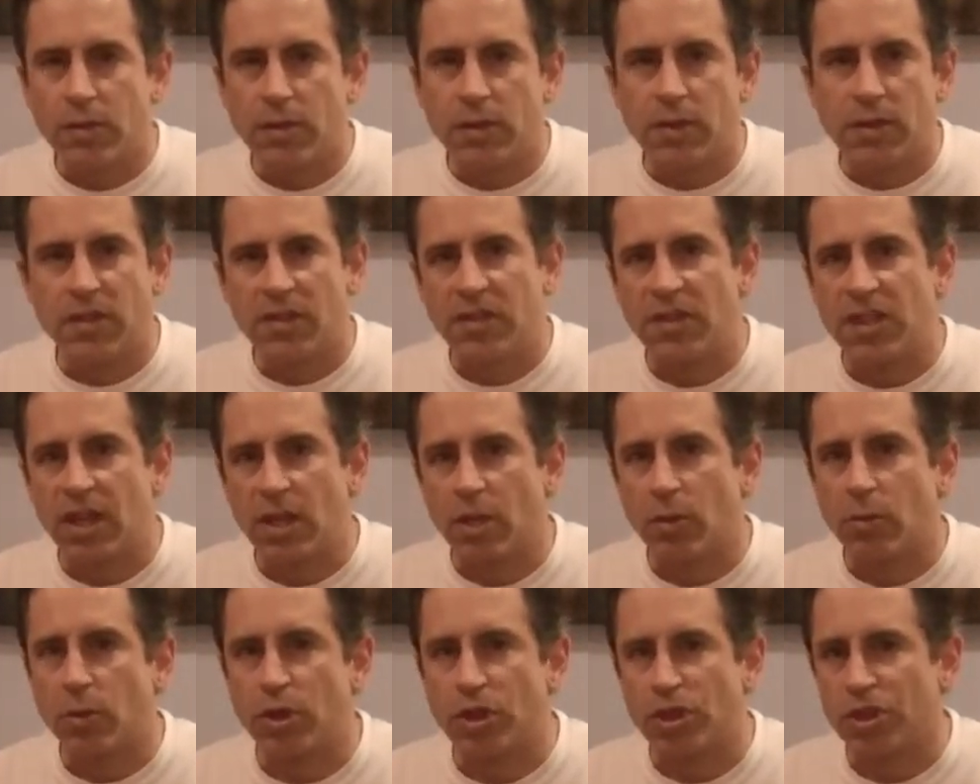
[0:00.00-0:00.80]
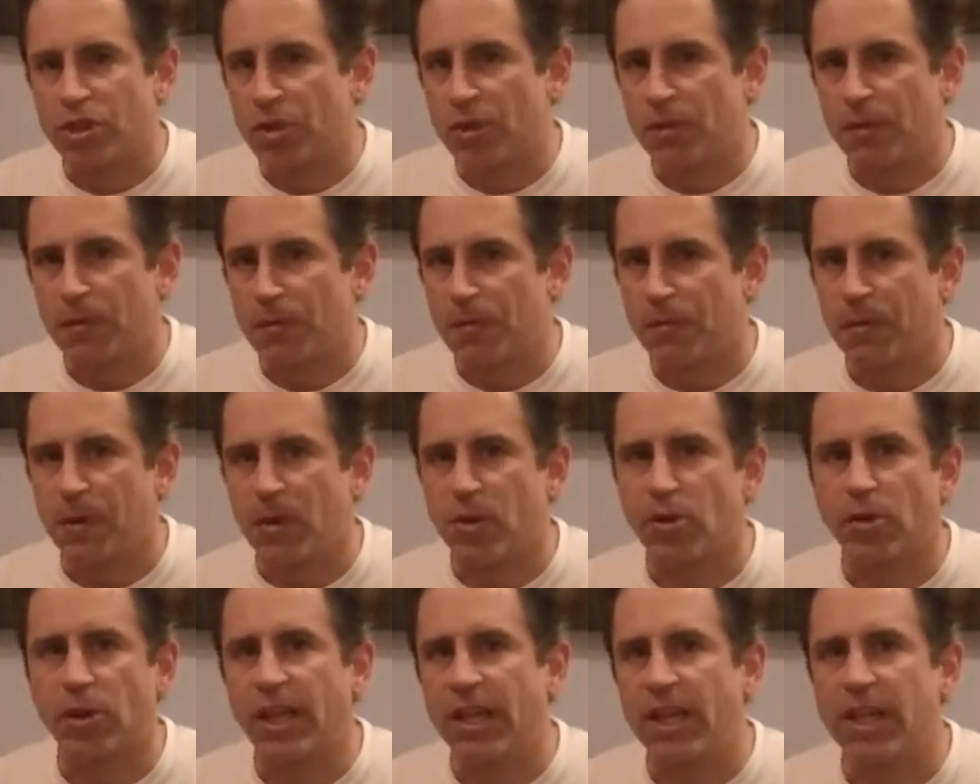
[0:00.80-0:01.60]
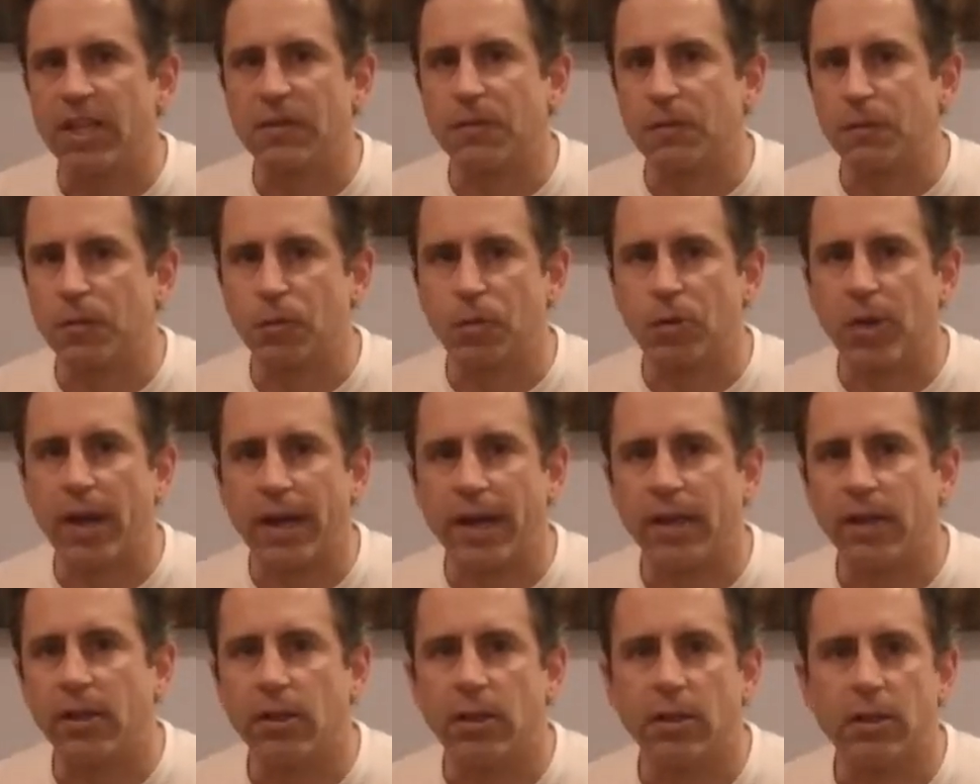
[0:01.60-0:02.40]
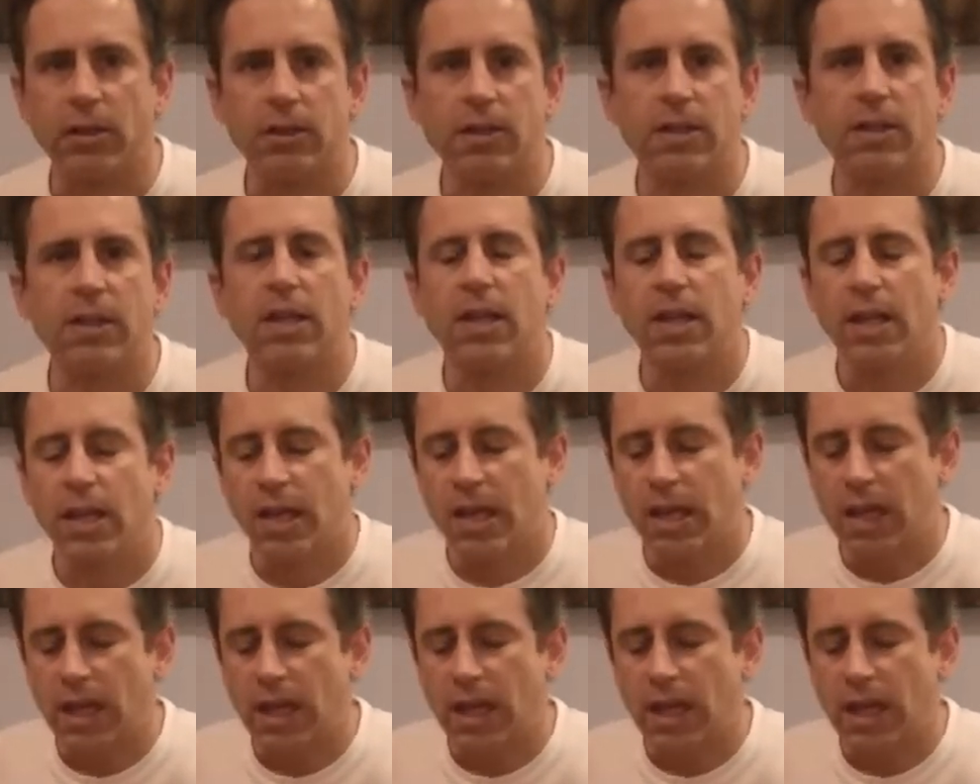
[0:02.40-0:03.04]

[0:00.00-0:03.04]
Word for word: distinguished Finger Lakes varietals,